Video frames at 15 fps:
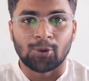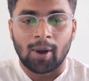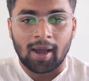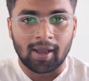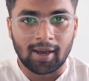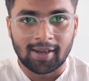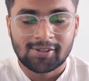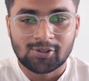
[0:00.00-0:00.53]
So
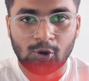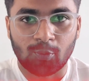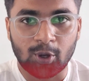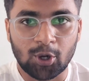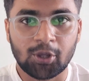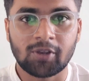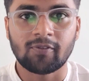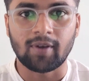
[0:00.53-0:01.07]
hi guys, hope
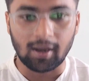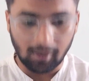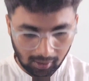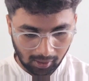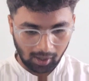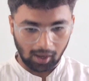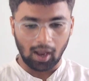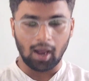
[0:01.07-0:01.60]
you're doing well.
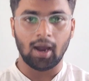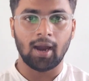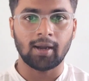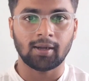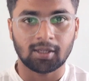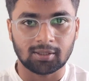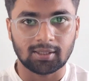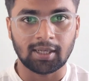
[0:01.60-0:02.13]

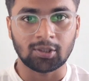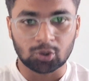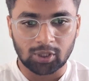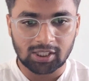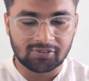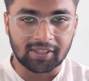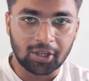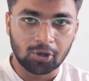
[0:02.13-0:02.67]
And in
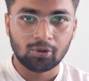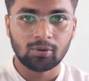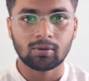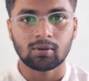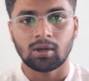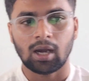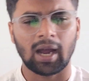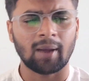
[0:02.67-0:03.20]
today's video,
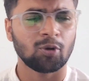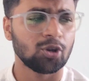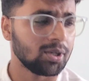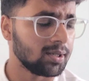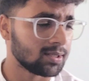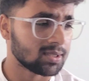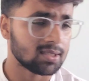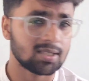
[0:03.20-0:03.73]
I'm going to
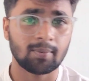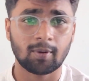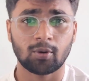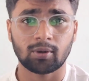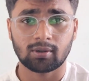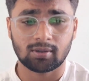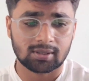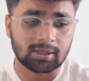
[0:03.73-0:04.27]
discuss
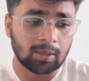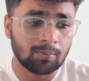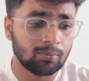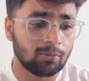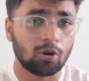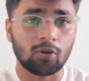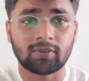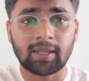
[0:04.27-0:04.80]
about
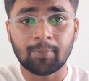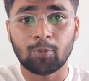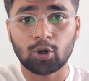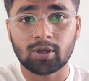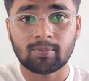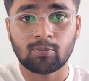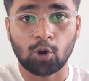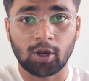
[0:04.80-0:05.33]
some of the
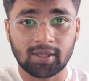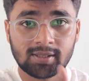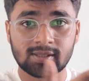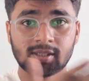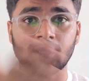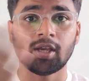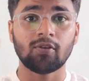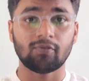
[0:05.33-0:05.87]
important points
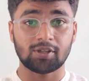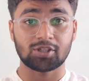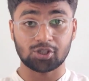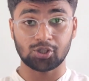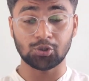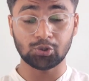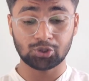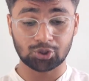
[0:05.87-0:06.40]
which
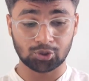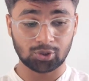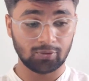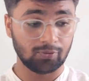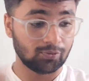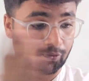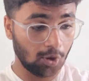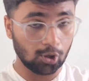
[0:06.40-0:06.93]
you should
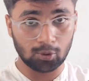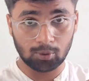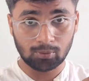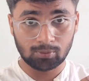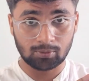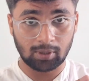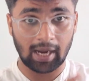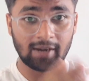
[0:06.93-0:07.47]
follow
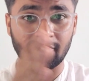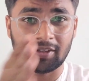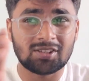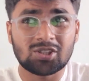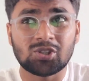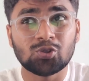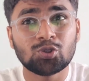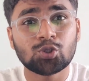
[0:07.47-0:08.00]
and
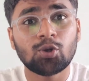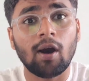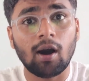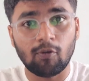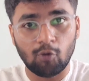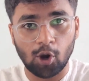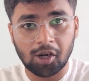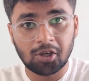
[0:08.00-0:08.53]
which you should
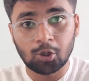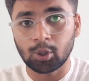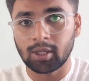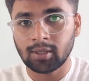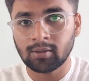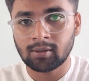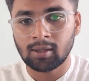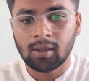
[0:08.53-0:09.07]
avoid
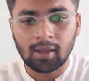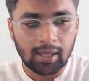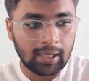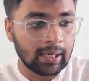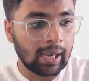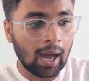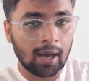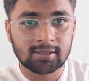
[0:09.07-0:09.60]
doing
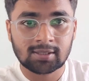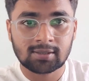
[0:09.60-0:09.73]
in